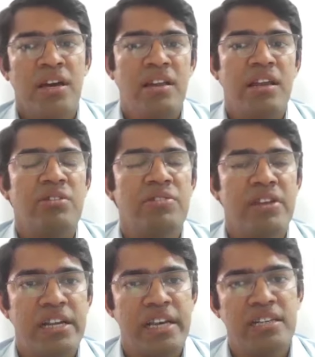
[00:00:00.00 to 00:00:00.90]

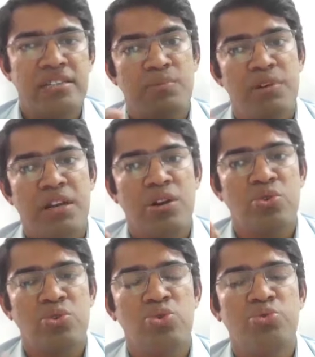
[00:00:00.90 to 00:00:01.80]
Recovery takes somewhere
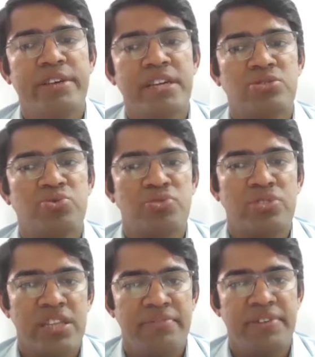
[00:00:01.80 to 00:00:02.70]
around 2 weeks to
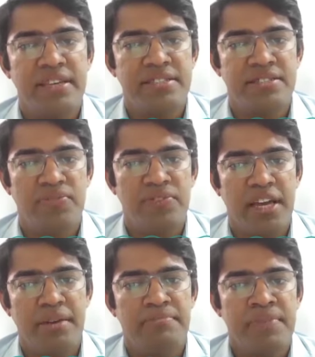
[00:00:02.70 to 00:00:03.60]
3 weeks of
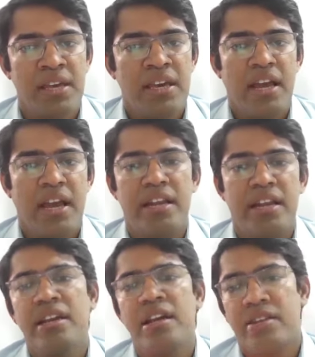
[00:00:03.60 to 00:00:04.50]
time, and
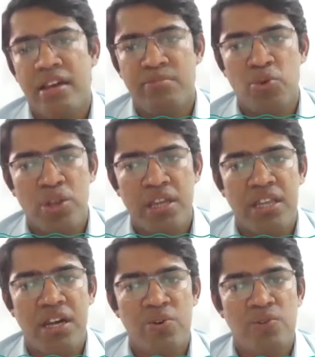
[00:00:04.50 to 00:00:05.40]
it can take more than
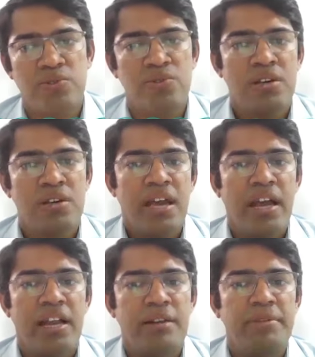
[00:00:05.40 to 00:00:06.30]
that also.
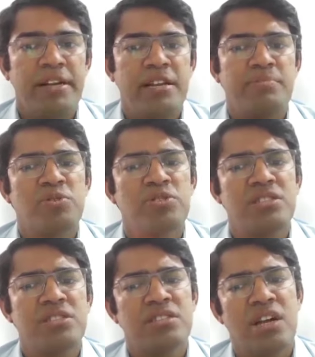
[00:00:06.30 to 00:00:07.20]
And repeated
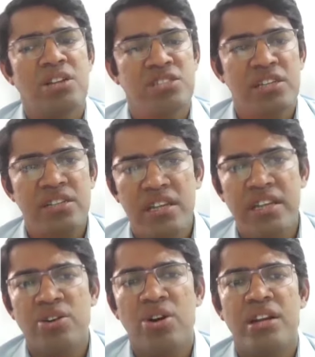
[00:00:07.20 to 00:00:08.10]
procedures are generally
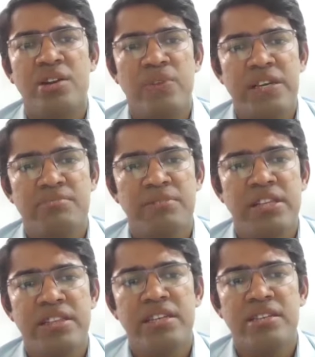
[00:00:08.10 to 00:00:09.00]
not advisable
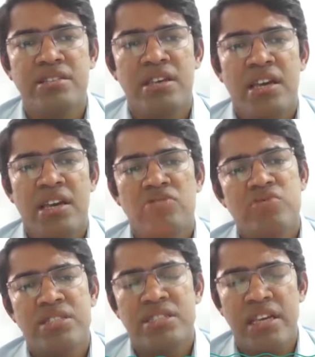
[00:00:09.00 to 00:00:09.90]
in this.
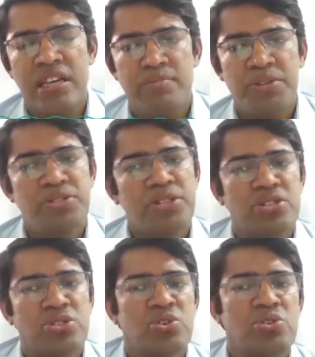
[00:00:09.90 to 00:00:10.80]
With single
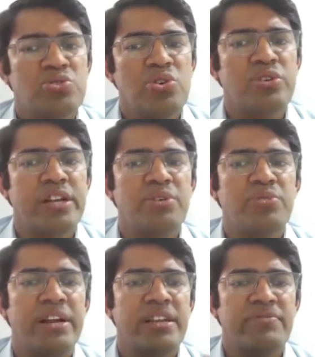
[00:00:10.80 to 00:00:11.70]
procedures also, you tend to
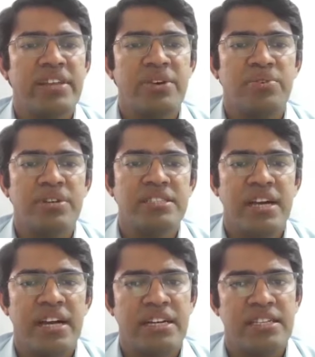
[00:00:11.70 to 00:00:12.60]
get a very good
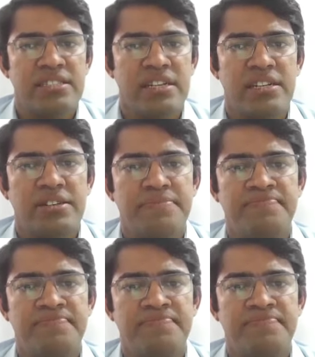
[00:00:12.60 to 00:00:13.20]
desired result.